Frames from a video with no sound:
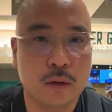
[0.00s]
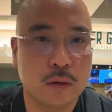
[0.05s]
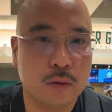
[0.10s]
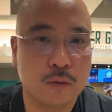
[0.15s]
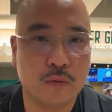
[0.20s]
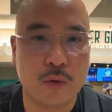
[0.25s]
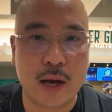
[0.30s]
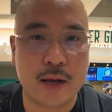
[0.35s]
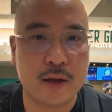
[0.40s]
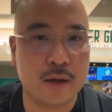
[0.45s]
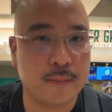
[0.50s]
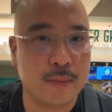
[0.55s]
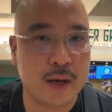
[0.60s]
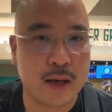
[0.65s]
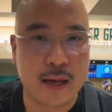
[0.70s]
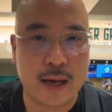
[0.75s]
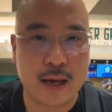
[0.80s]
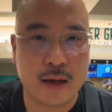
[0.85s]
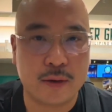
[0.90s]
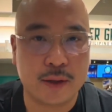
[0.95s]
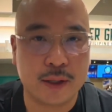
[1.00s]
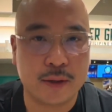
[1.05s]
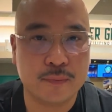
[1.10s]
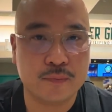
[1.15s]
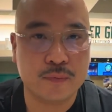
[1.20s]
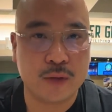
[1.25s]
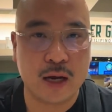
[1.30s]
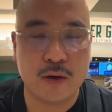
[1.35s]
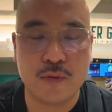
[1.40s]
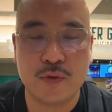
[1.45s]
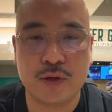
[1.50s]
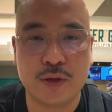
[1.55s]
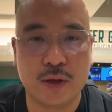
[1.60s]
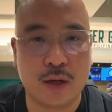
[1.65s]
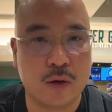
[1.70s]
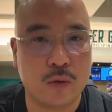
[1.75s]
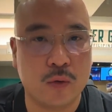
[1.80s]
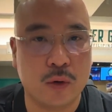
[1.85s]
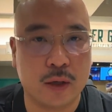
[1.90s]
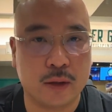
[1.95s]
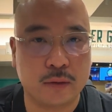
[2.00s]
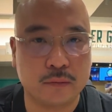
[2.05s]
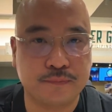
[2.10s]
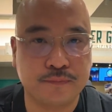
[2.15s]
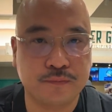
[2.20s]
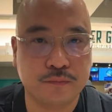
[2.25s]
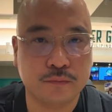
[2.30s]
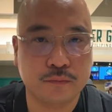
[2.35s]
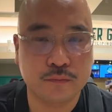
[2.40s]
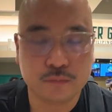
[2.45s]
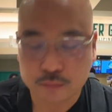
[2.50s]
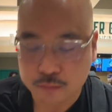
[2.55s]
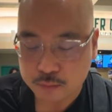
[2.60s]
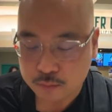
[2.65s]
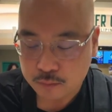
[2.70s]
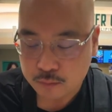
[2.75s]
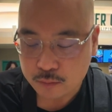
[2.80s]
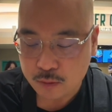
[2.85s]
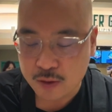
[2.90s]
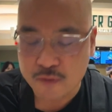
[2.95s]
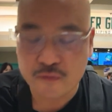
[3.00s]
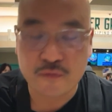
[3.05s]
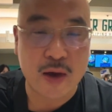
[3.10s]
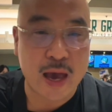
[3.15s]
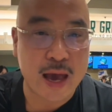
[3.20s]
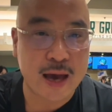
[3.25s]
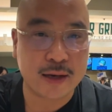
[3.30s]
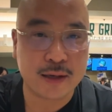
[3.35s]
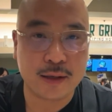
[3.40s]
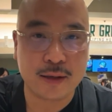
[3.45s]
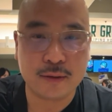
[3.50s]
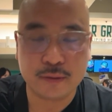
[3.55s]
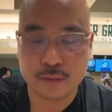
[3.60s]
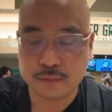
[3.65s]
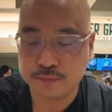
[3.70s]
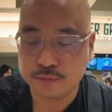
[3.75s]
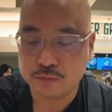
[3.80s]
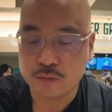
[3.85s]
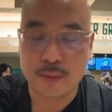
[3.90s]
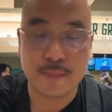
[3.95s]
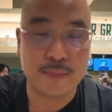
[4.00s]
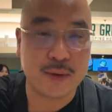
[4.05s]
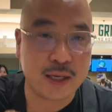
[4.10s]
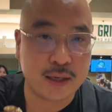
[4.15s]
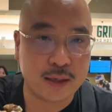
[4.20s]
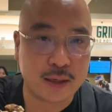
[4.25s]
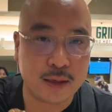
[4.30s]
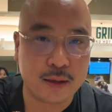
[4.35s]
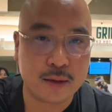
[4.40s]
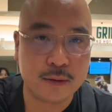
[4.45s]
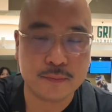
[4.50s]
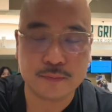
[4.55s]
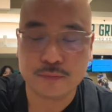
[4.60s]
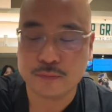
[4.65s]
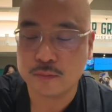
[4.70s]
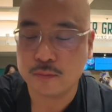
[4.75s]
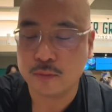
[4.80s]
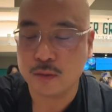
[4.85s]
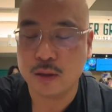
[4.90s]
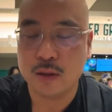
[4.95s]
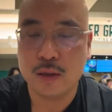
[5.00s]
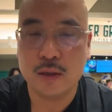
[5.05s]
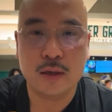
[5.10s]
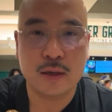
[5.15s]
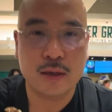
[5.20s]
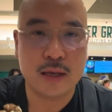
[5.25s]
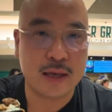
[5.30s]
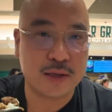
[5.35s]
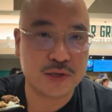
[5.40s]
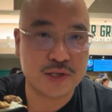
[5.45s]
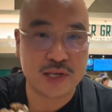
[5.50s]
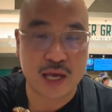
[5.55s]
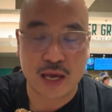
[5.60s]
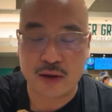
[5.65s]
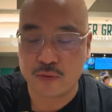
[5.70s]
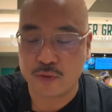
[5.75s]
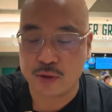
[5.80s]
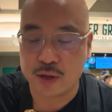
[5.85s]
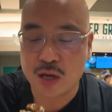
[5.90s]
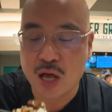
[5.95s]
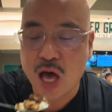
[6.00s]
right up my alley. Everything I want. Fatty, meaty, and savory.